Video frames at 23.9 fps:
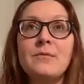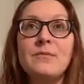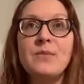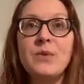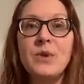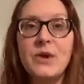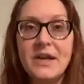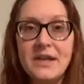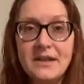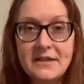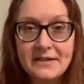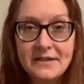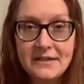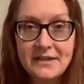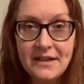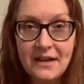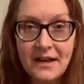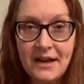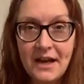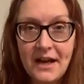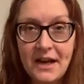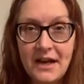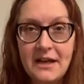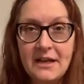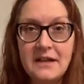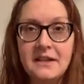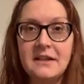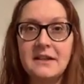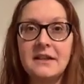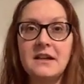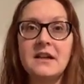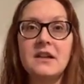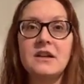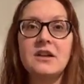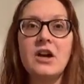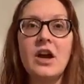Breathe today.
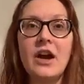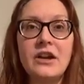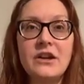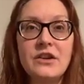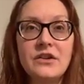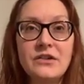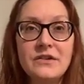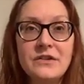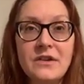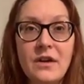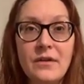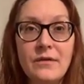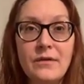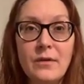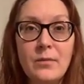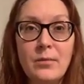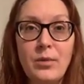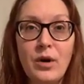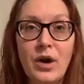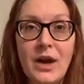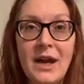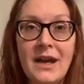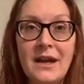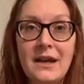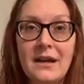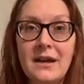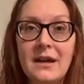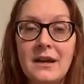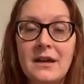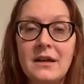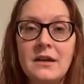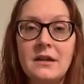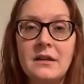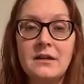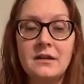Cut yourself a break.